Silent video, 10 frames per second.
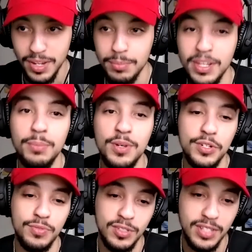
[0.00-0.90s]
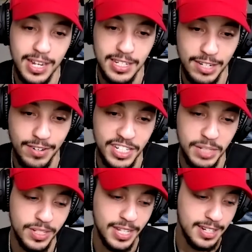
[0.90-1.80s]
name. Emails
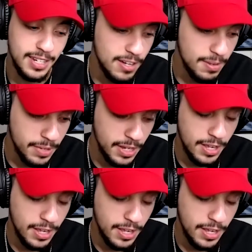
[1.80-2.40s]
real.etc@gmail.com.